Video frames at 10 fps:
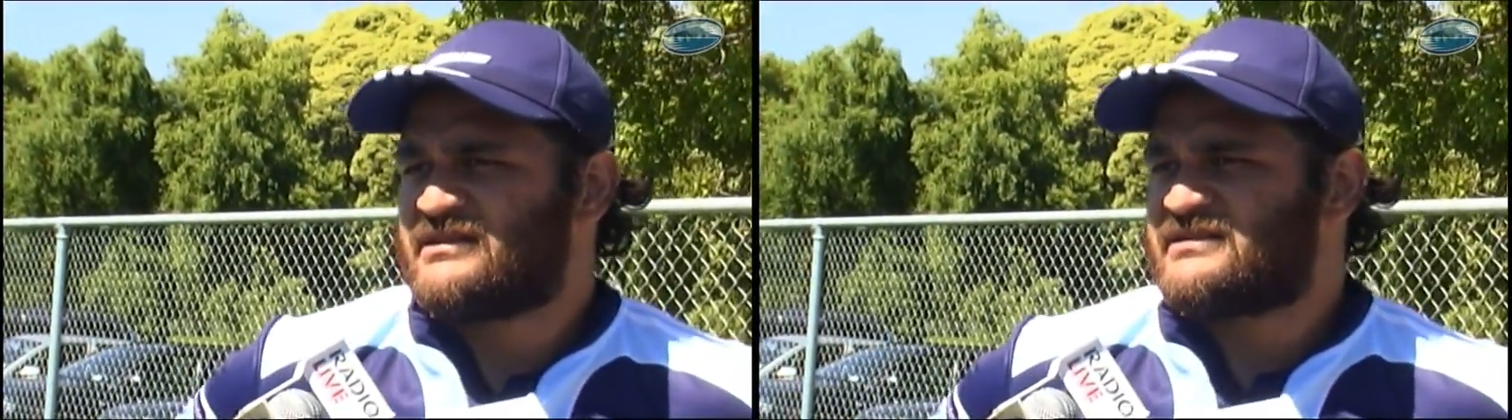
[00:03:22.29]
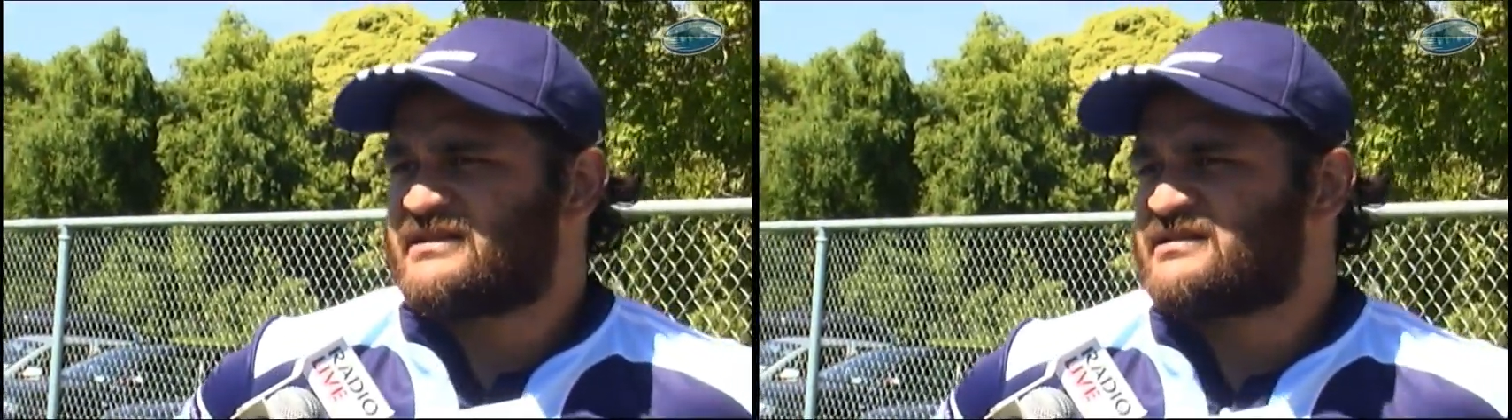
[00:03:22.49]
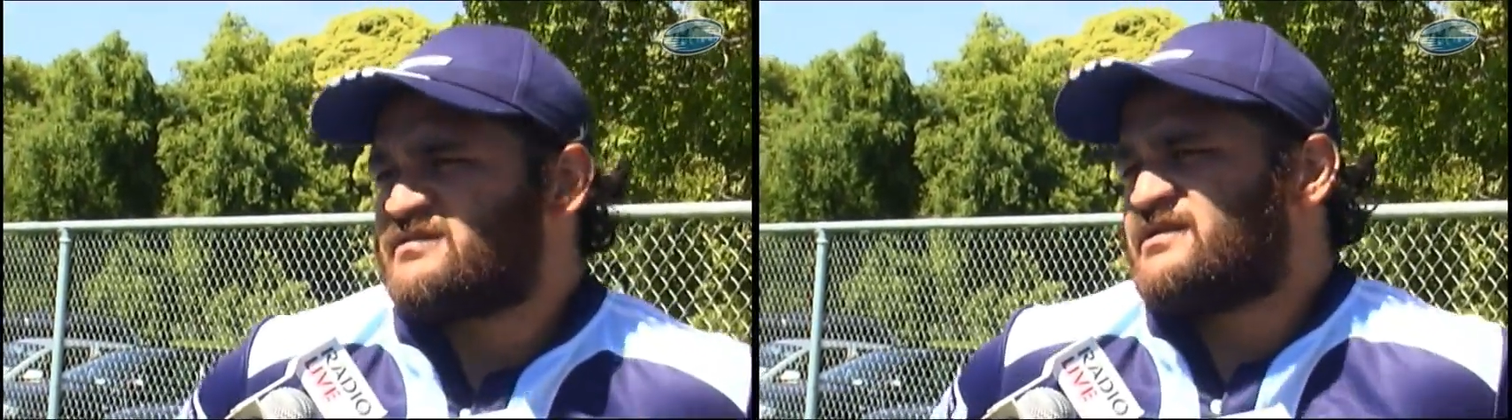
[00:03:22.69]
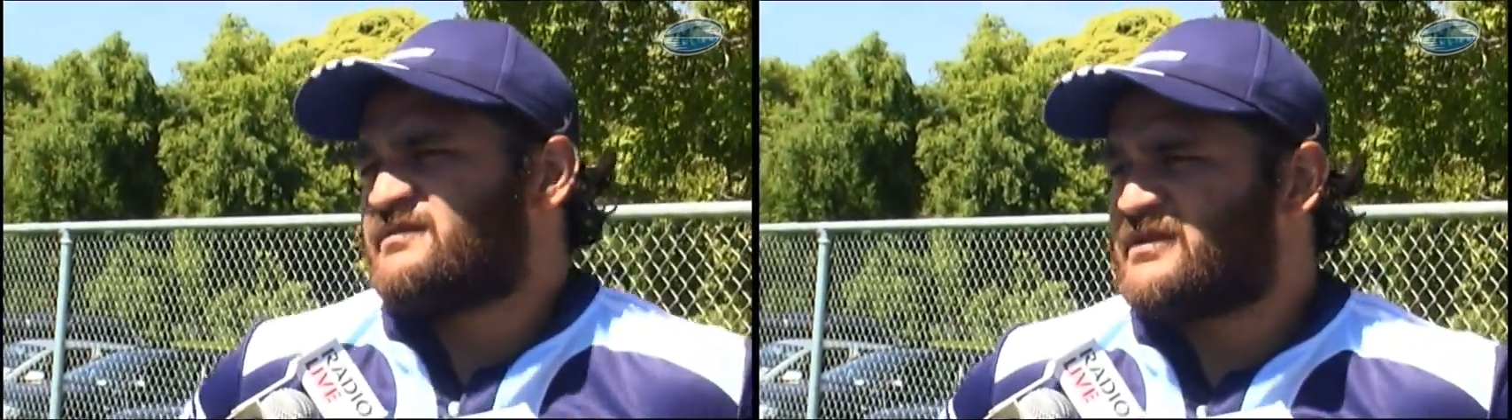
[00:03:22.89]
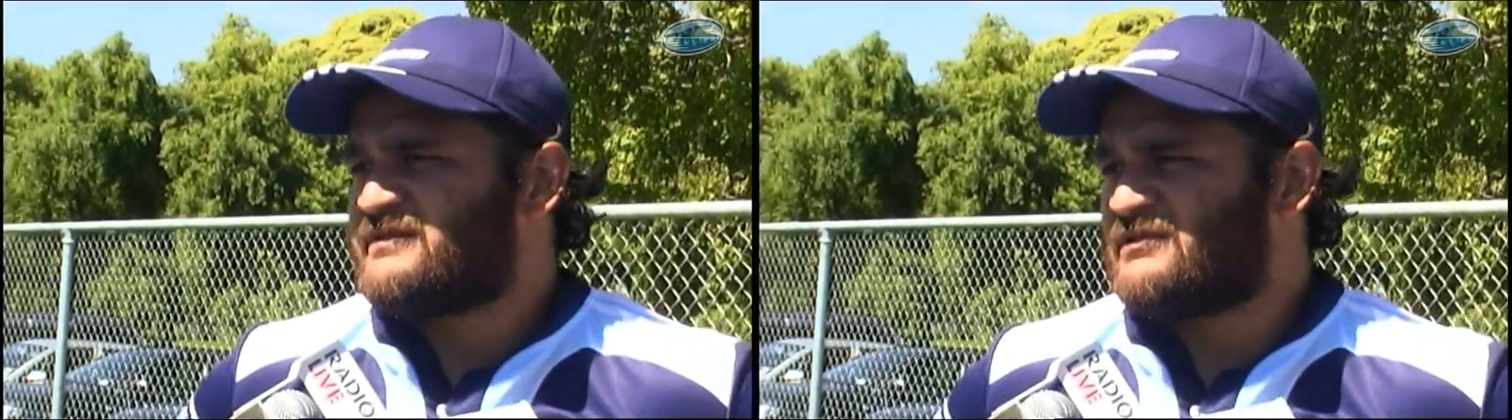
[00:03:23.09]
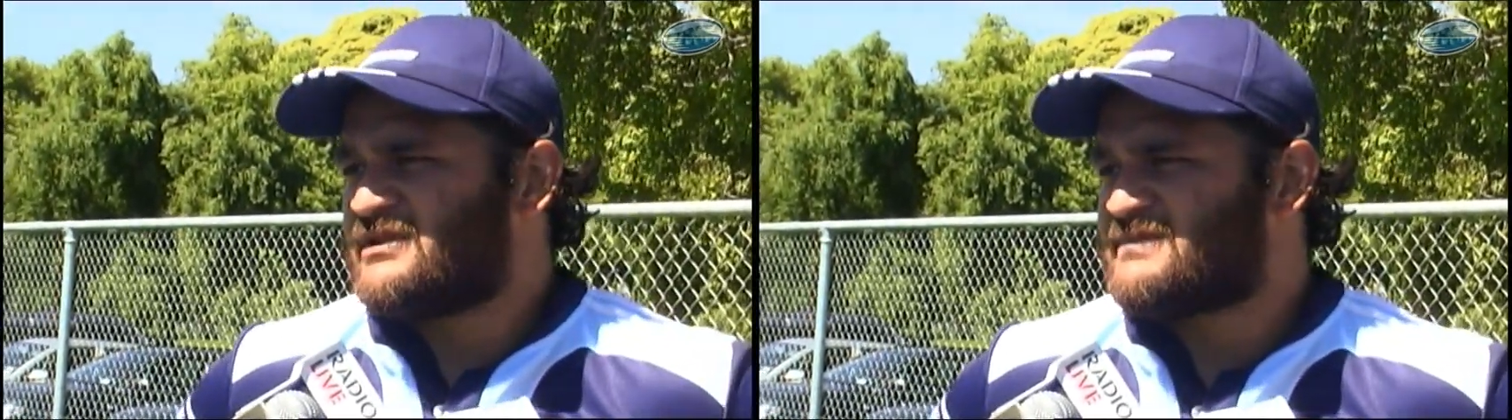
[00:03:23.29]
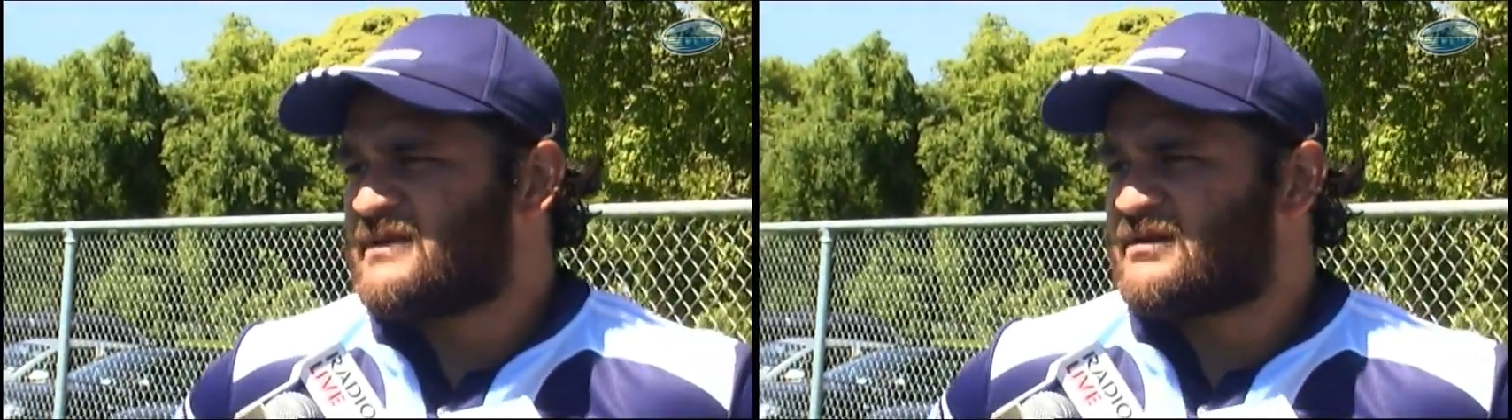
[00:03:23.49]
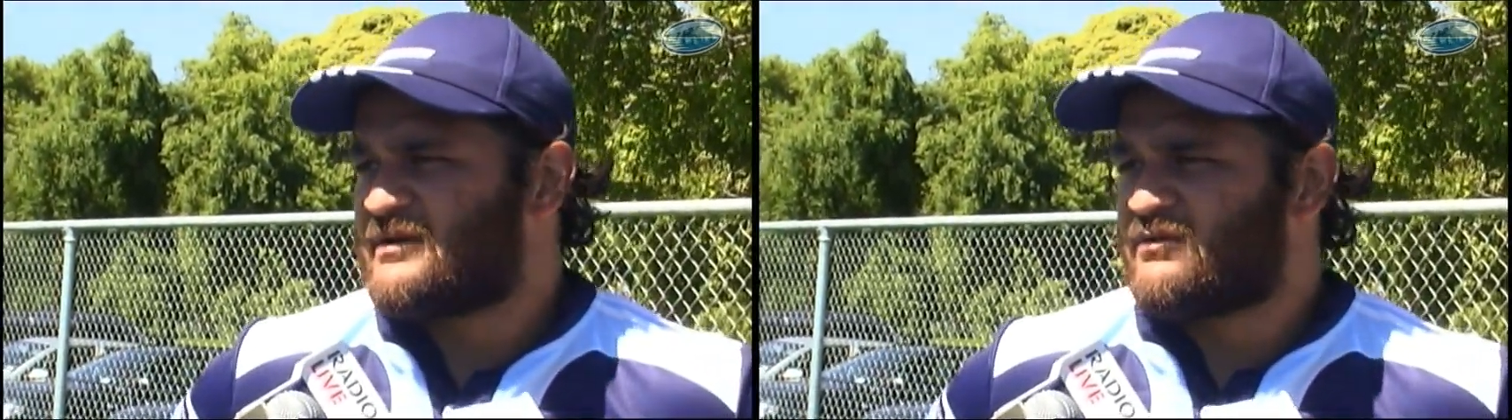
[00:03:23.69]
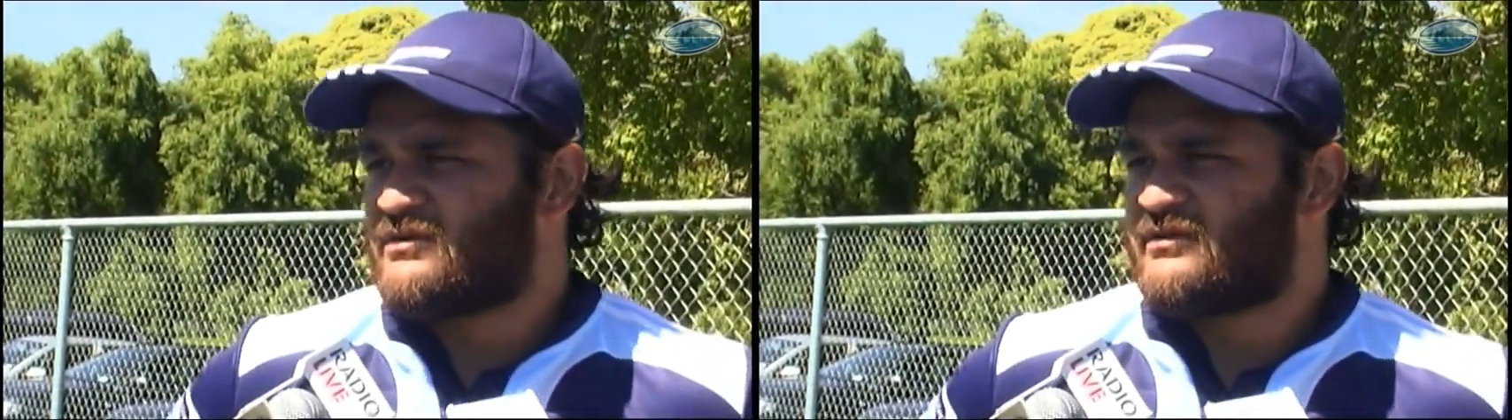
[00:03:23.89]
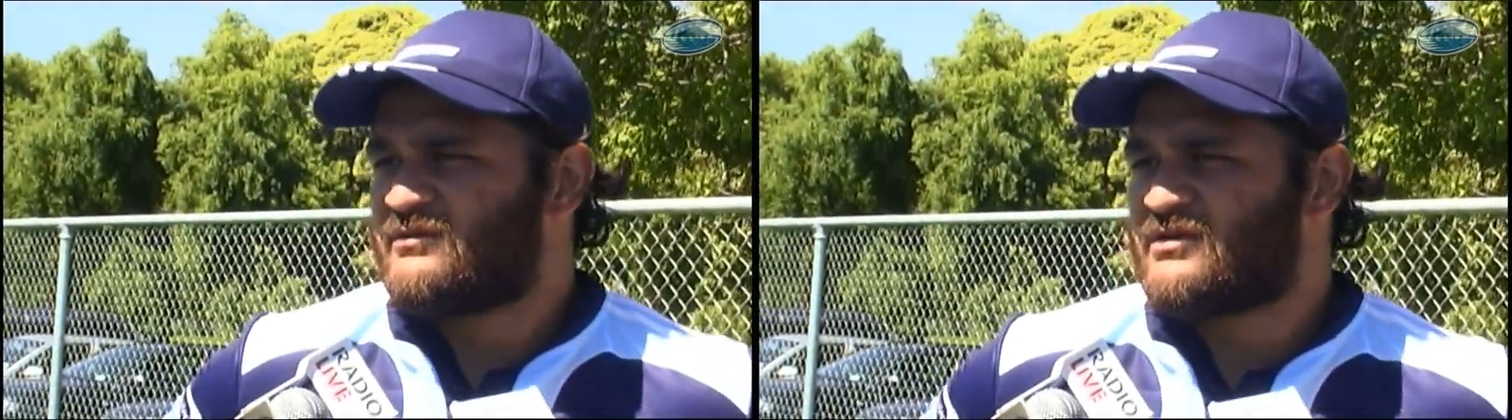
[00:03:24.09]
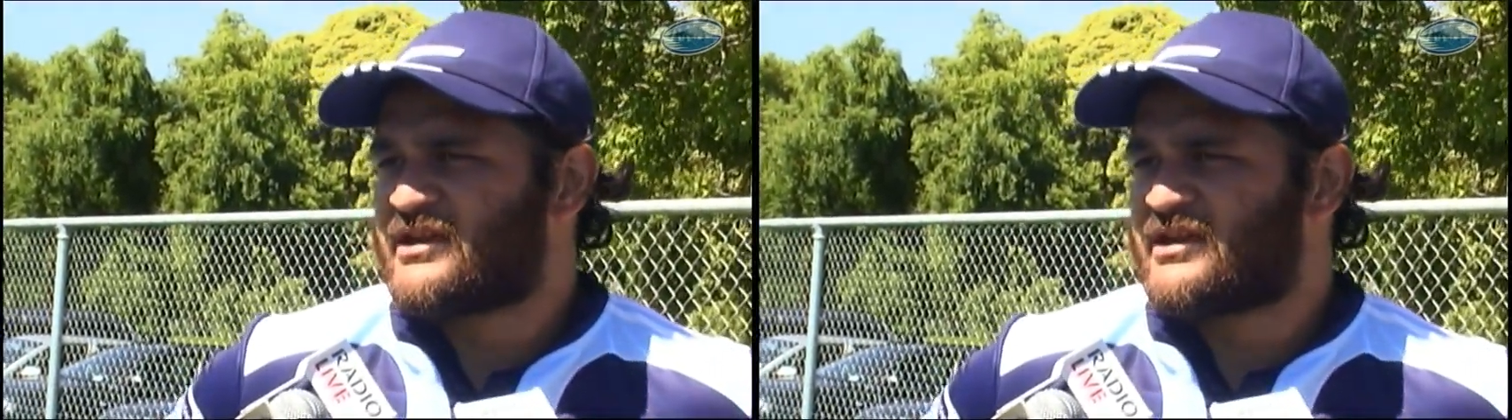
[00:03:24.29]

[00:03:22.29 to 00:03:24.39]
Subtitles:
guess that's why they've been really smart about what